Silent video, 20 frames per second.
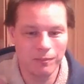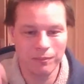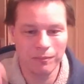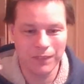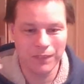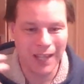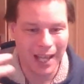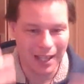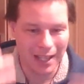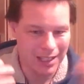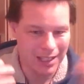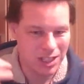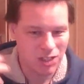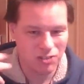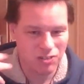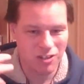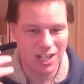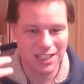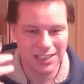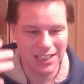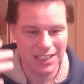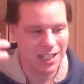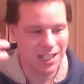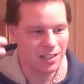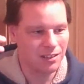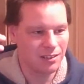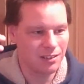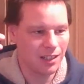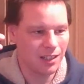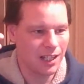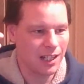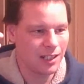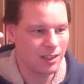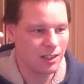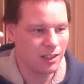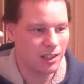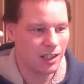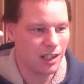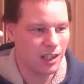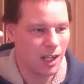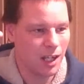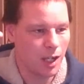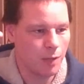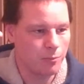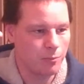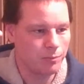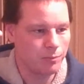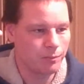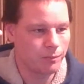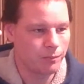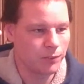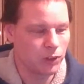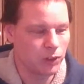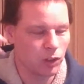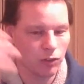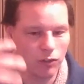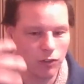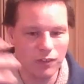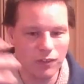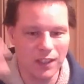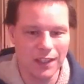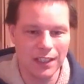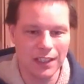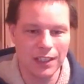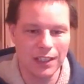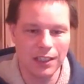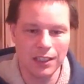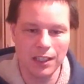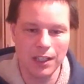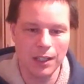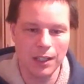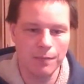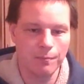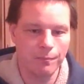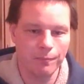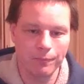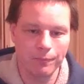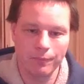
that interest in geography, the